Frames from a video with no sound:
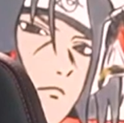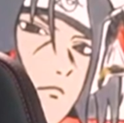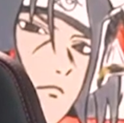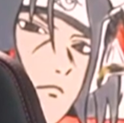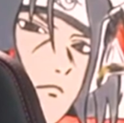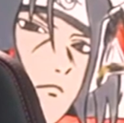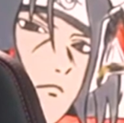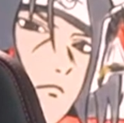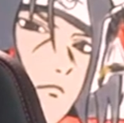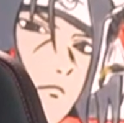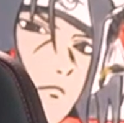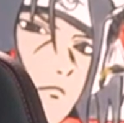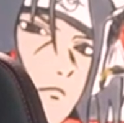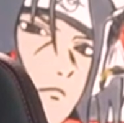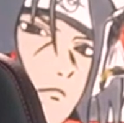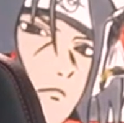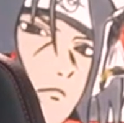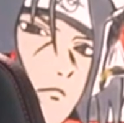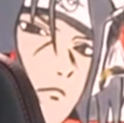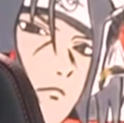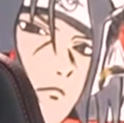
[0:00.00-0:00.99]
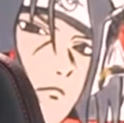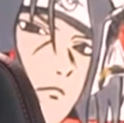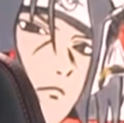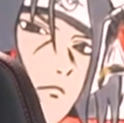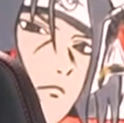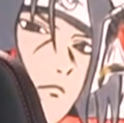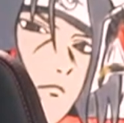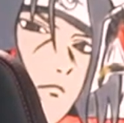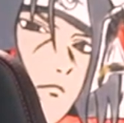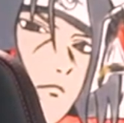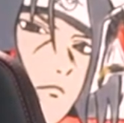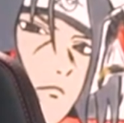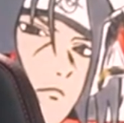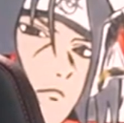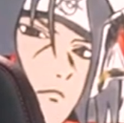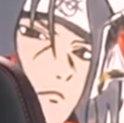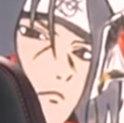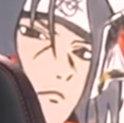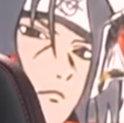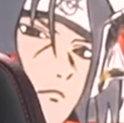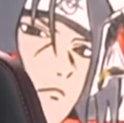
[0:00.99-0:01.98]

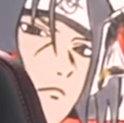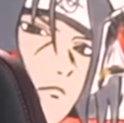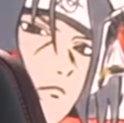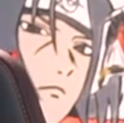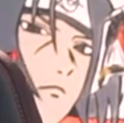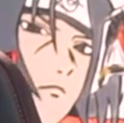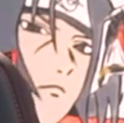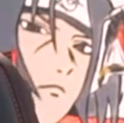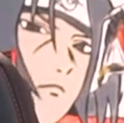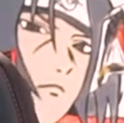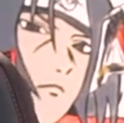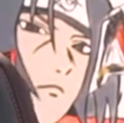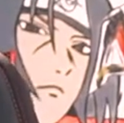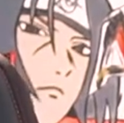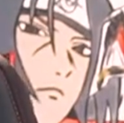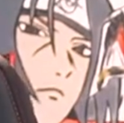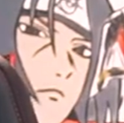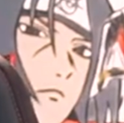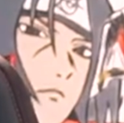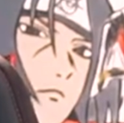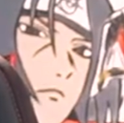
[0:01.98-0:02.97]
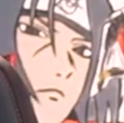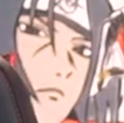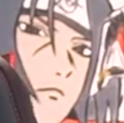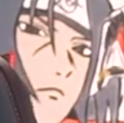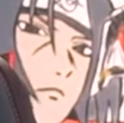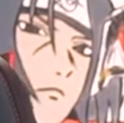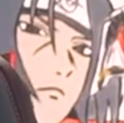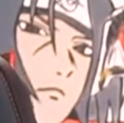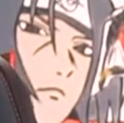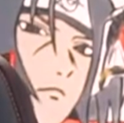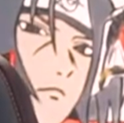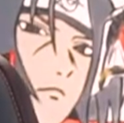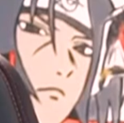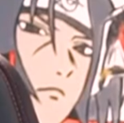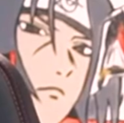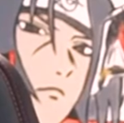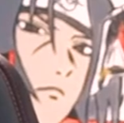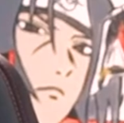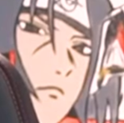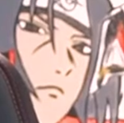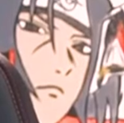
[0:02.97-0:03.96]

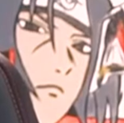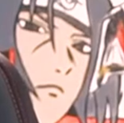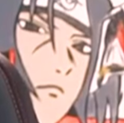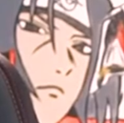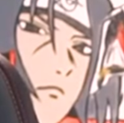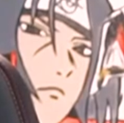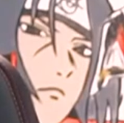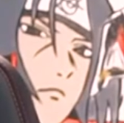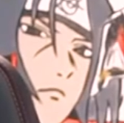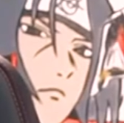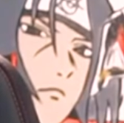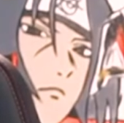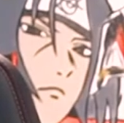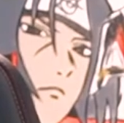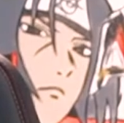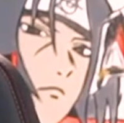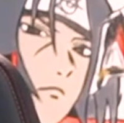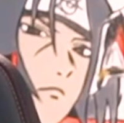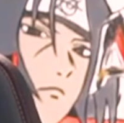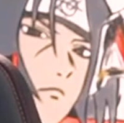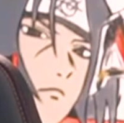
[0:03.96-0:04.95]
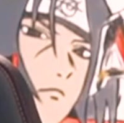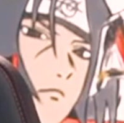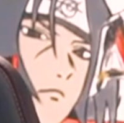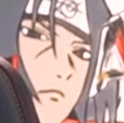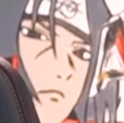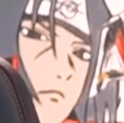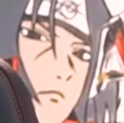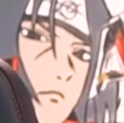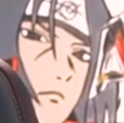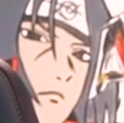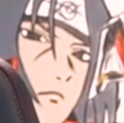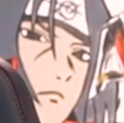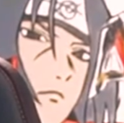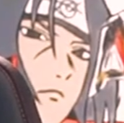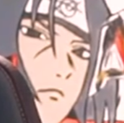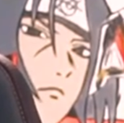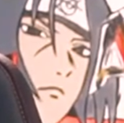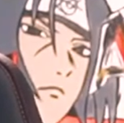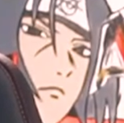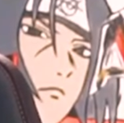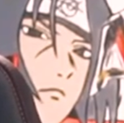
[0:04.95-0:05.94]

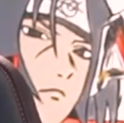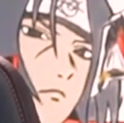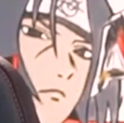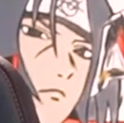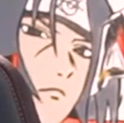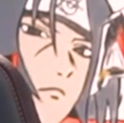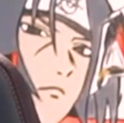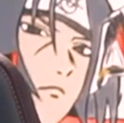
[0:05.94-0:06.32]
(silent)